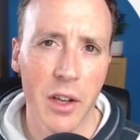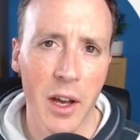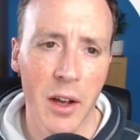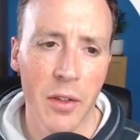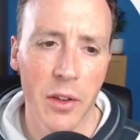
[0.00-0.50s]

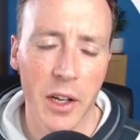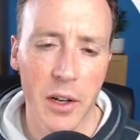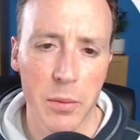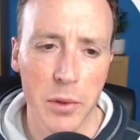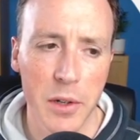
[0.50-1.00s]
The
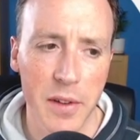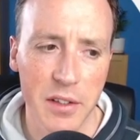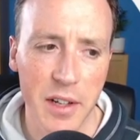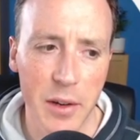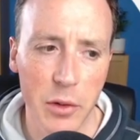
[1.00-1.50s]
kind of
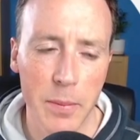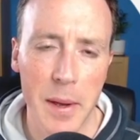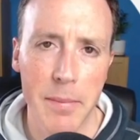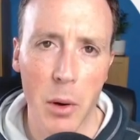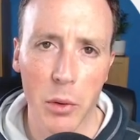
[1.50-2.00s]
previously it was a
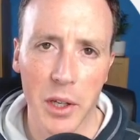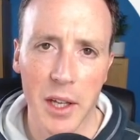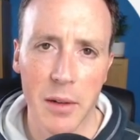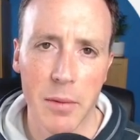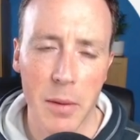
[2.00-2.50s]
bit
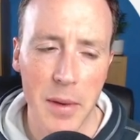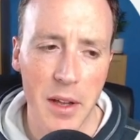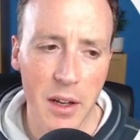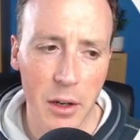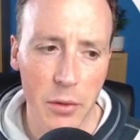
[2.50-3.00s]
bulky and a
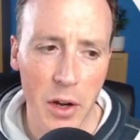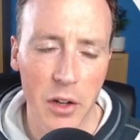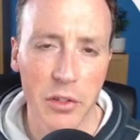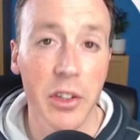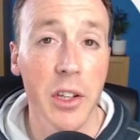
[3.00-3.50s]
bit kind of
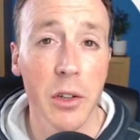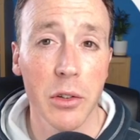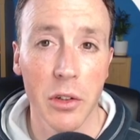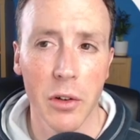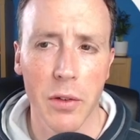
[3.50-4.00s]
hard to
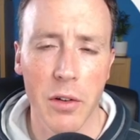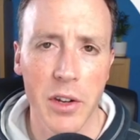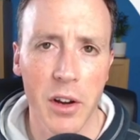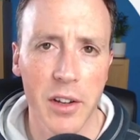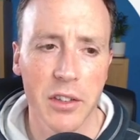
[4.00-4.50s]
use and not very
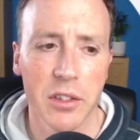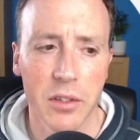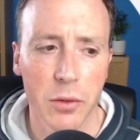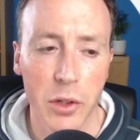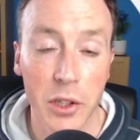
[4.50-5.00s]
nice
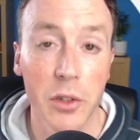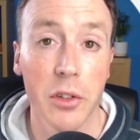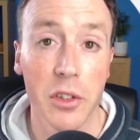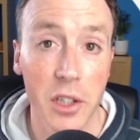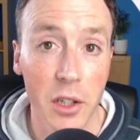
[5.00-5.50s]
for a
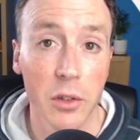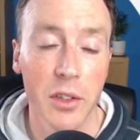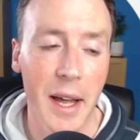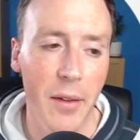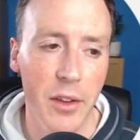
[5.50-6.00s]
user to use.
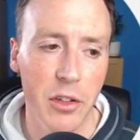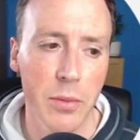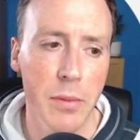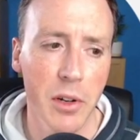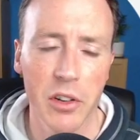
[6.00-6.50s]
Now this should
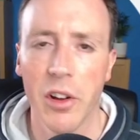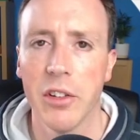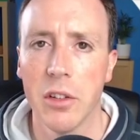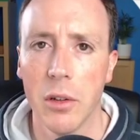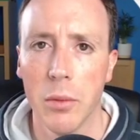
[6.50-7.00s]
be much
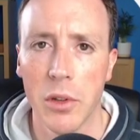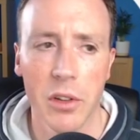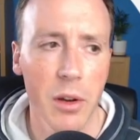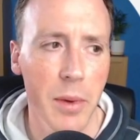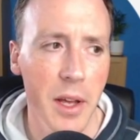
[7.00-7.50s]
nicer with
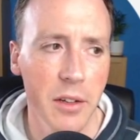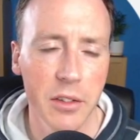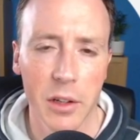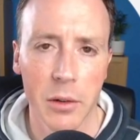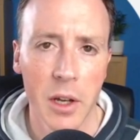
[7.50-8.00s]
type ahead.
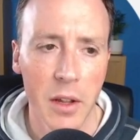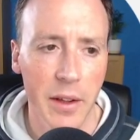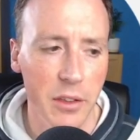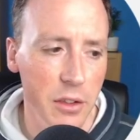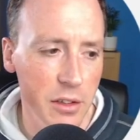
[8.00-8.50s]
So
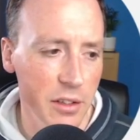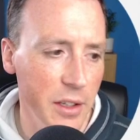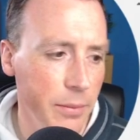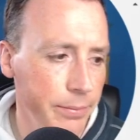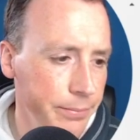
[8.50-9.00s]
that's good to see.